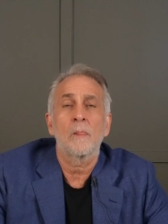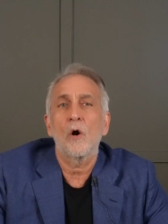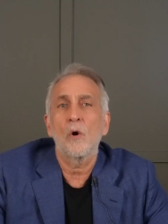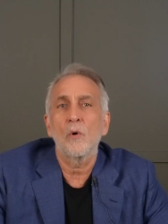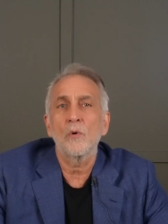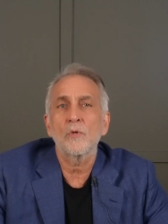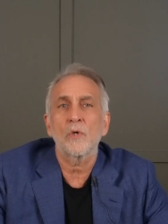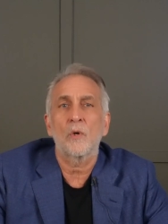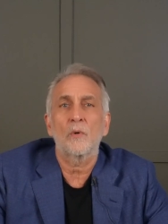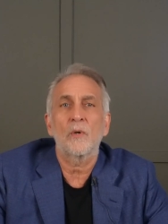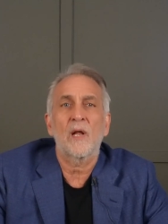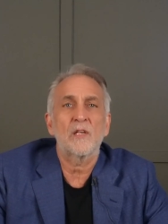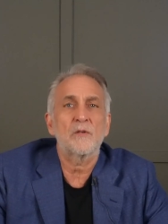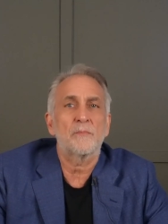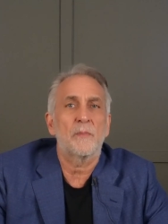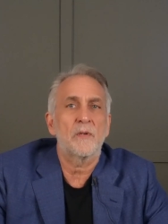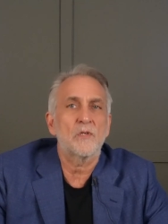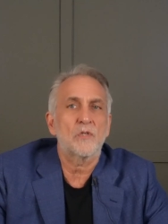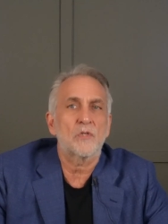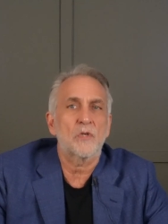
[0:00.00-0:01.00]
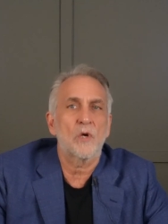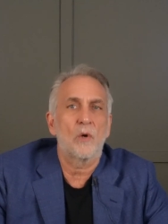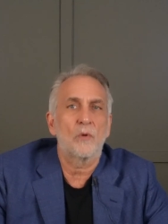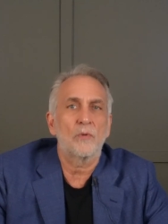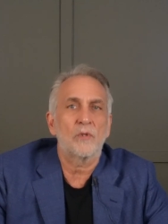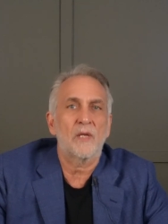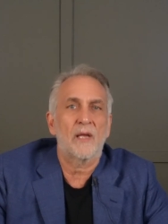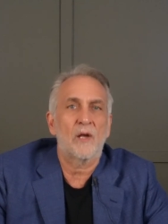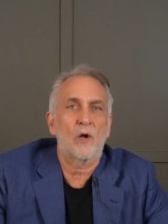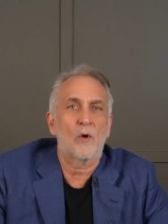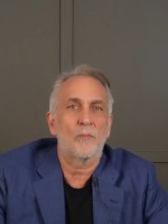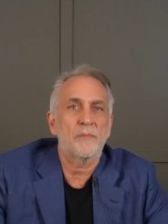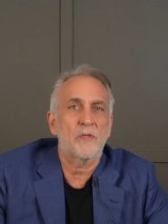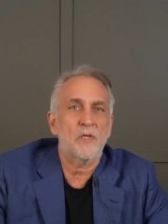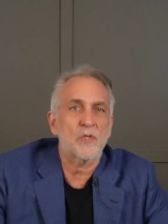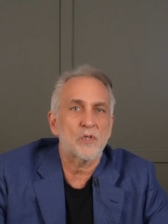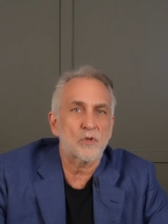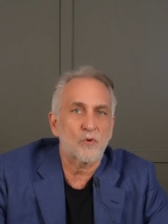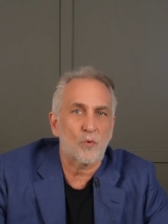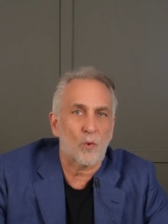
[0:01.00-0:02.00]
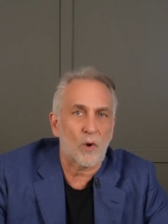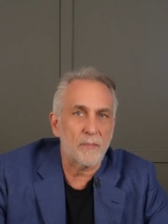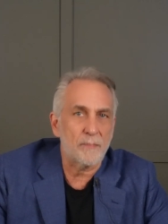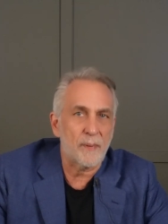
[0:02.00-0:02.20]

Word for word: ozone has been shown to help destroy